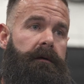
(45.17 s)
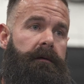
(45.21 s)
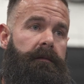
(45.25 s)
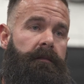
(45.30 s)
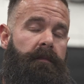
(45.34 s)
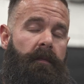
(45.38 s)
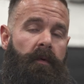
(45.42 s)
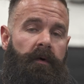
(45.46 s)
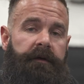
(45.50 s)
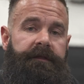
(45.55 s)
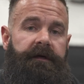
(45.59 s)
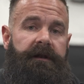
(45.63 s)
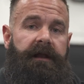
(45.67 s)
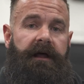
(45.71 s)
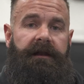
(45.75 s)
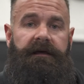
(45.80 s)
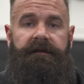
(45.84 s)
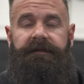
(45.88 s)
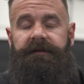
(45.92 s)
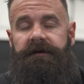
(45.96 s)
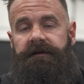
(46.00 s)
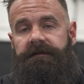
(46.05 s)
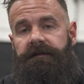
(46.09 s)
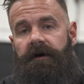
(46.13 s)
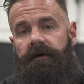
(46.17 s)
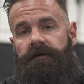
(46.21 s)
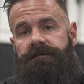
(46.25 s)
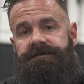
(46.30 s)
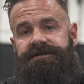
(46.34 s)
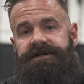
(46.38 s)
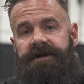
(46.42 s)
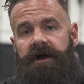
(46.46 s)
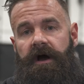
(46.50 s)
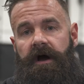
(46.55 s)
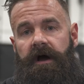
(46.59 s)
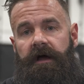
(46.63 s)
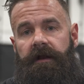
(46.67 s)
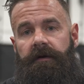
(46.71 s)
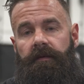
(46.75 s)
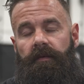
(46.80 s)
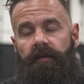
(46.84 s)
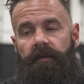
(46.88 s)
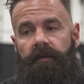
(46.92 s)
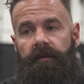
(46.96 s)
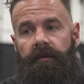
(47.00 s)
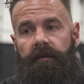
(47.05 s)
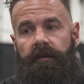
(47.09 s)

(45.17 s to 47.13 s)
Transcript: More than anything though, John